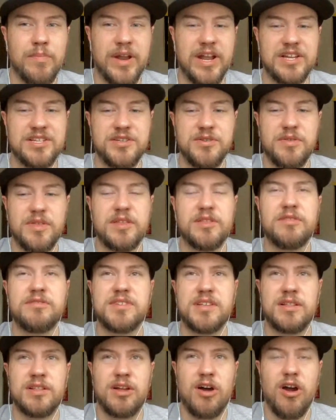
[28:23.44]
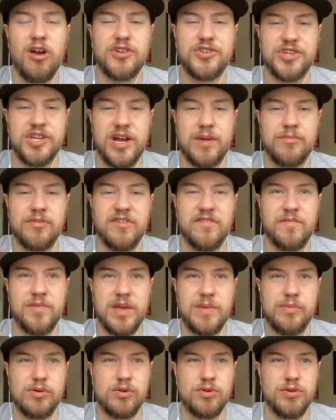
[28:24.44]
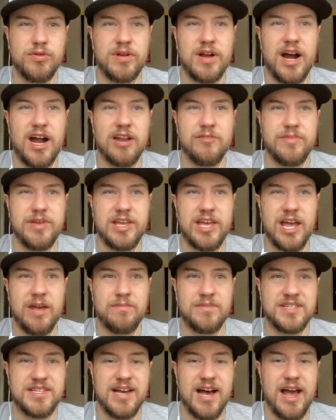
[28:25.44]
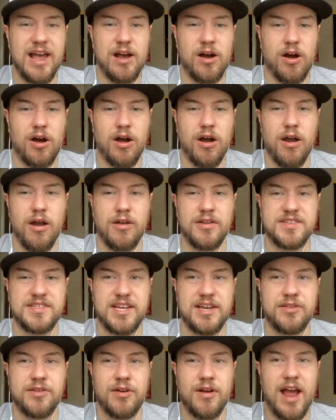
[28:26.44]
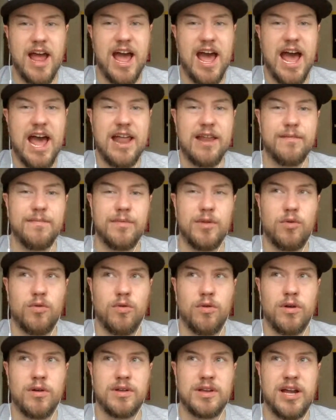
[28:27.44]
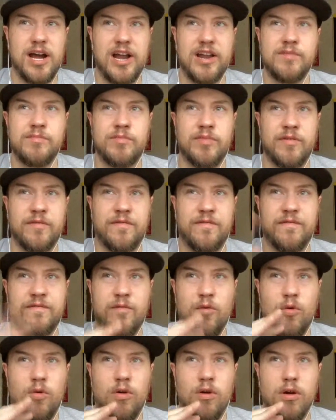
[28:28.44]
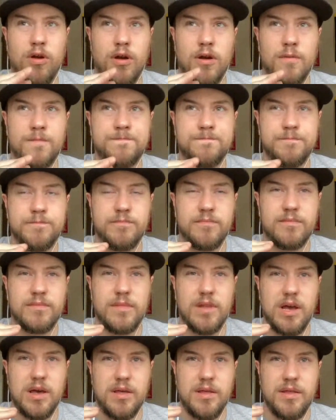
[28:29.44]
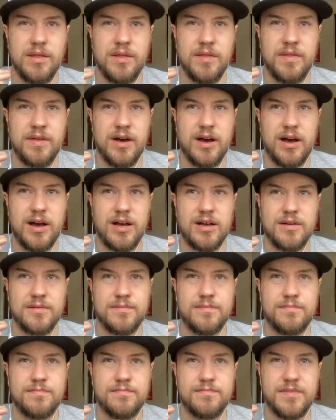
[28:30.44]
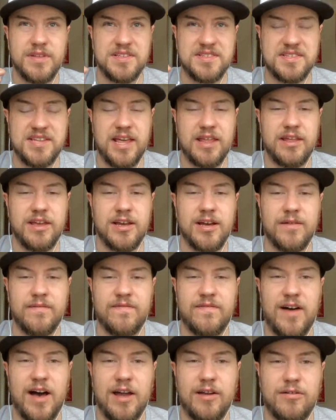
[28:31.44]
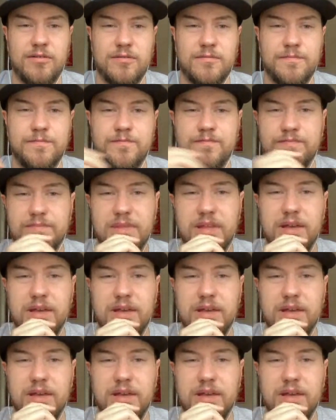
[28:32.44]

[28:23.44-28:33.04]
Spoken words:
But I do think there's a large number of people who kind of became diehards either at or kind of before the Stanley Cup final.